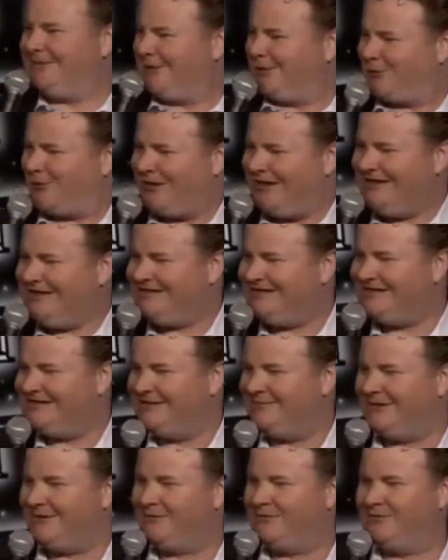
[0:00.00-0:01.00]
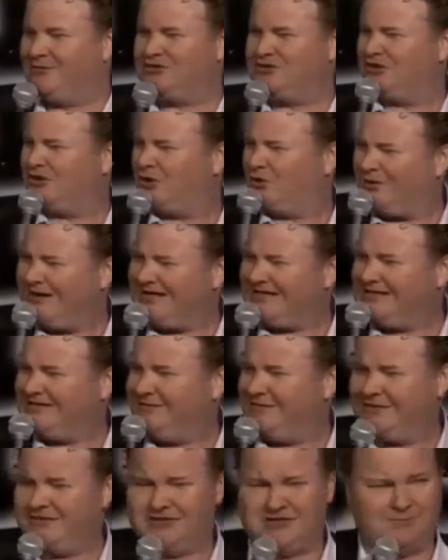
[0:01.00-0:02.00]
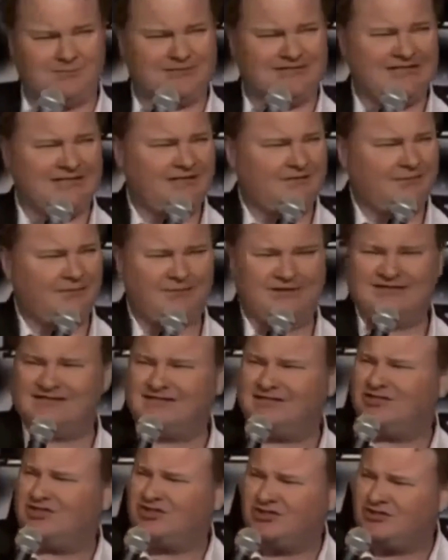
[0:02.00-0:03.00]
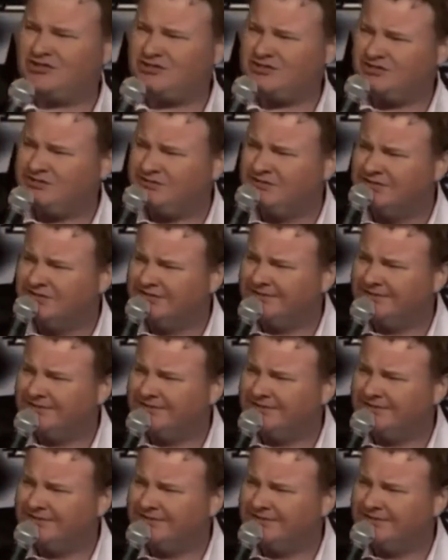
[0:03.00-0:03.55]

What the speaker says: be crazy in the bedroom. Was she aggressive, or did she pretend to be Winston Churchill?